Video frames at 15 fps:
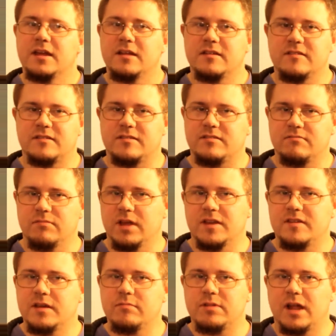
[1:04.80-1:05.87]
It
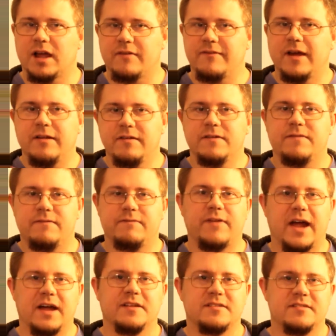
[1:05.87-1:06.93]
seems like a very
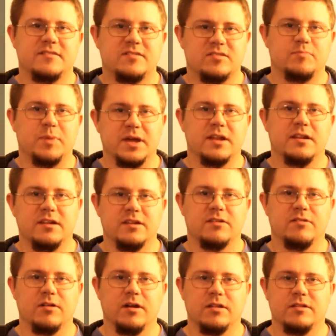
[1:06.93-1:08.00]
fast spin the
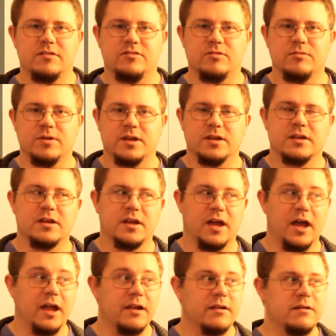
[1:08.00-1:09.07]
Earth is doing,
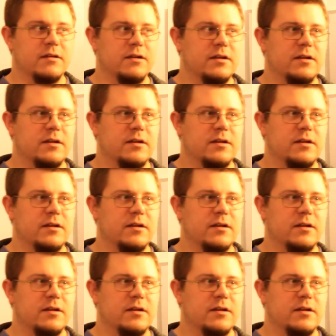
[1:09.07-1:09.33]
and